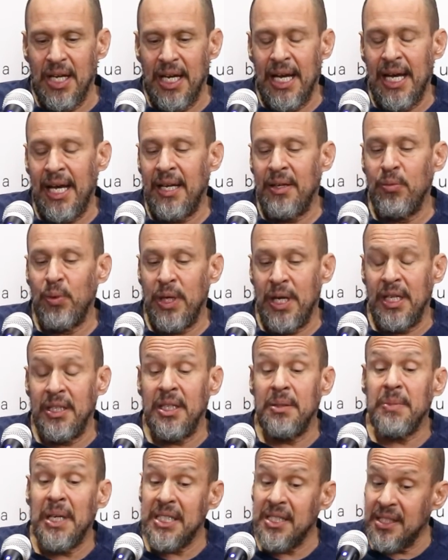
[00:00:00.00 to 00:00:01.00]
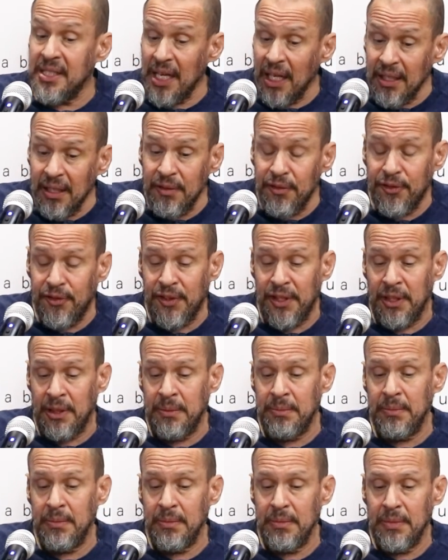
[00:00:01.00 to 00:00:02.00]
And when I did my second
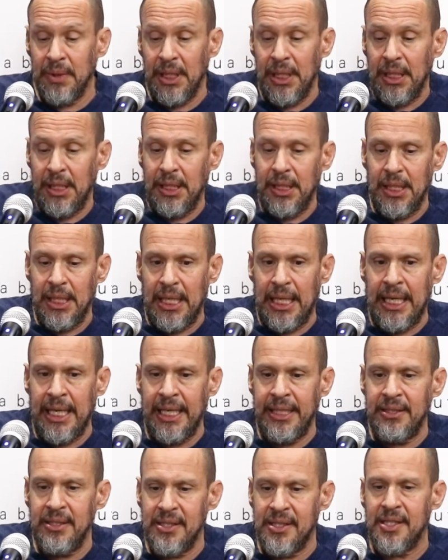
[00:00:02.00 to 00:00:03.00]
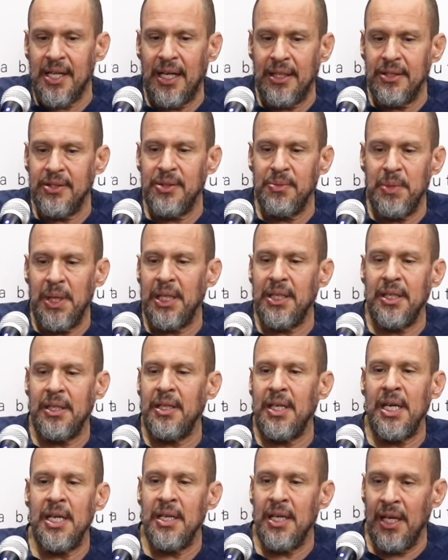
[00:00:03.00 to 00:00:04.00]
film, I decided to make it
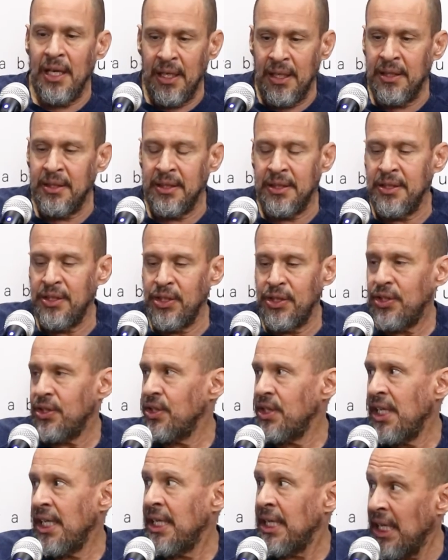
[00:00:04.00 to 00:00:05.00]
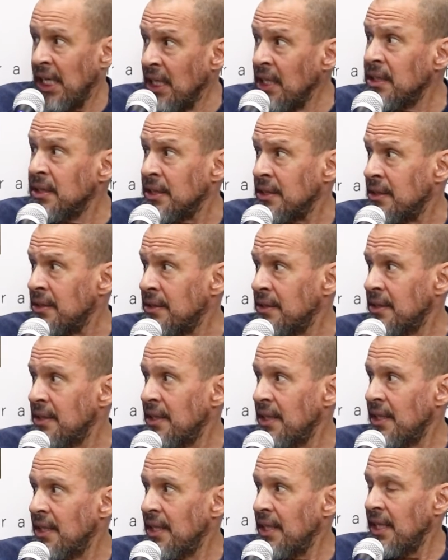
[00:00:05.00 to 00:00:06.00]
in English in England.
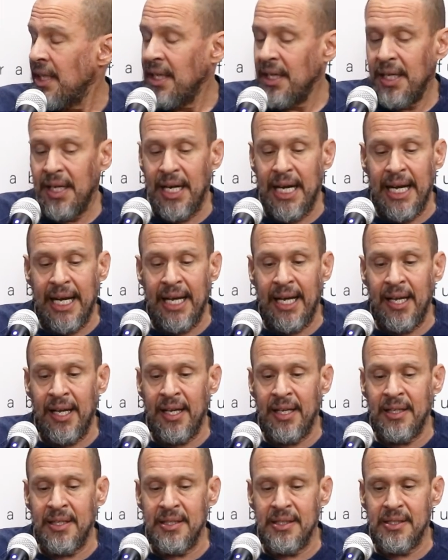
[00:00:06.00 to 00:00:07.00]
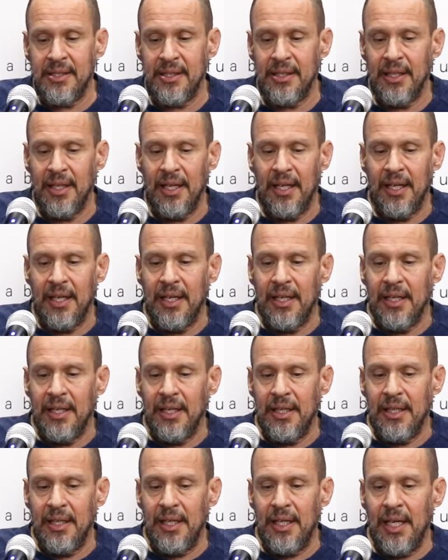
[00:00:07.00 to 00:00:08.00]
And
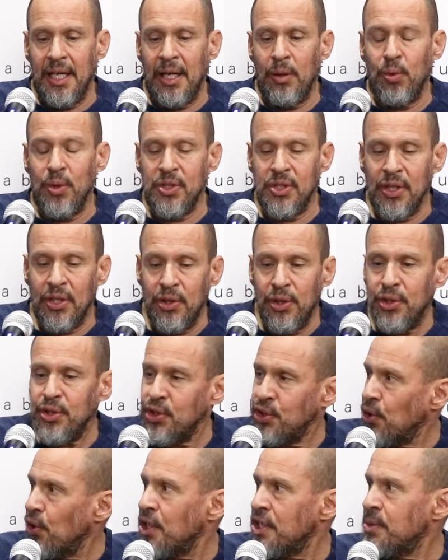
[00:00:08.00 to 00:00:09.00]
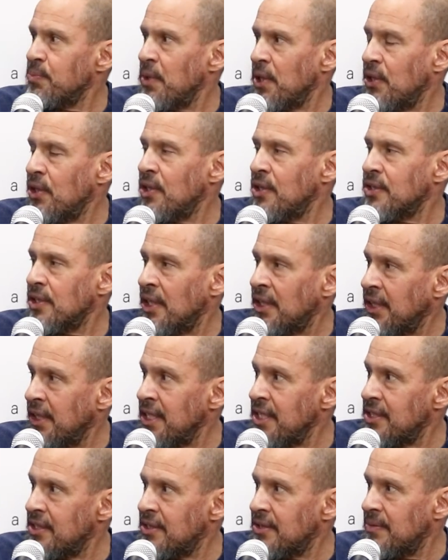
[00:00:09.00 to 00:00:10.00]
it was a good choice because at
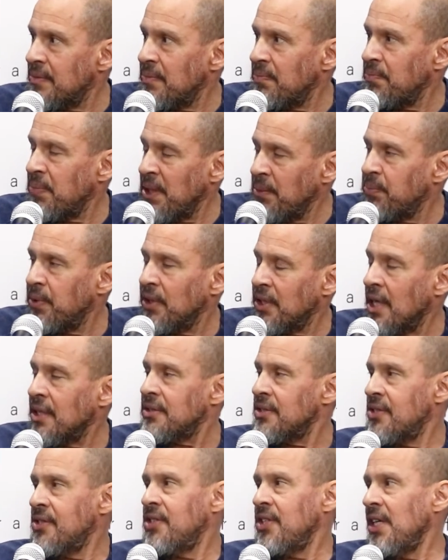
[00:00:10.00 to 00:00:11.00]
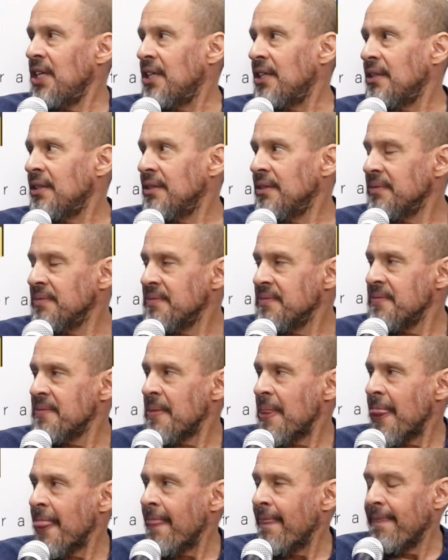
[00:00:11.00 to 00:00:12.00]
least people got to see it.
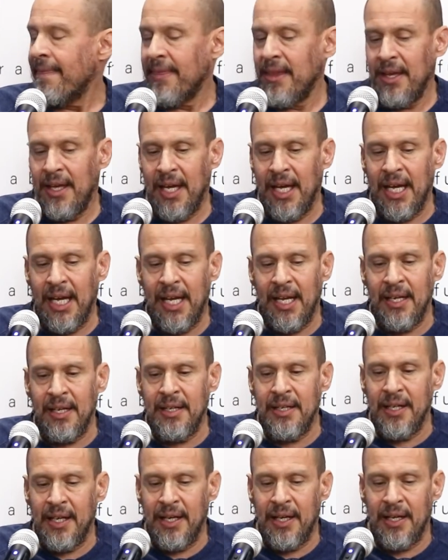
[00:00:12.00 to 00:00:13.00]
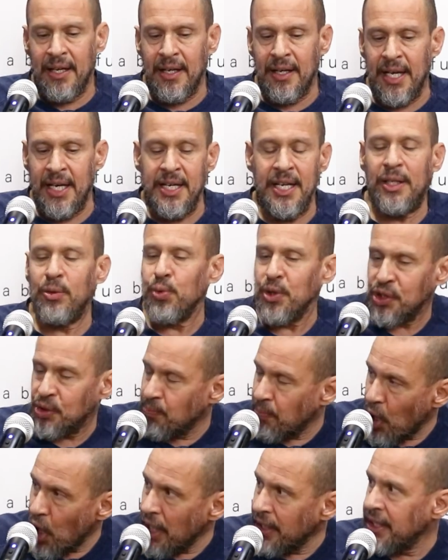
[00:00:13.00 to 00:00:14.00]
And networks
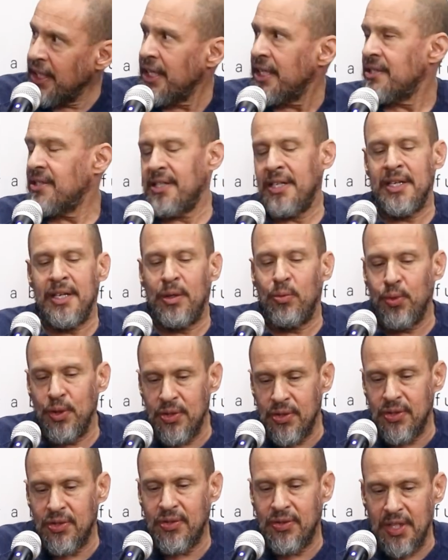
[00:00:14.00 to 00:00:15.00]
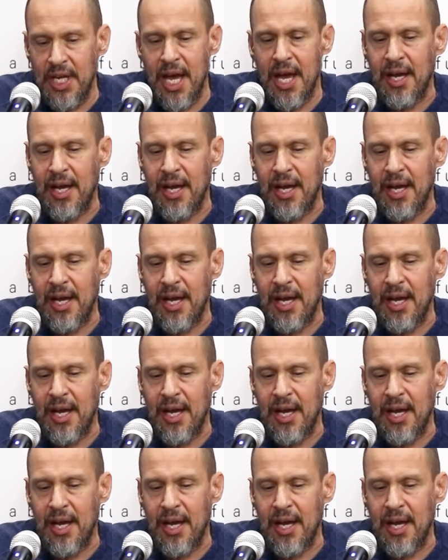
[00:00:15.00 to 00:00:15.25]
bought it, and it was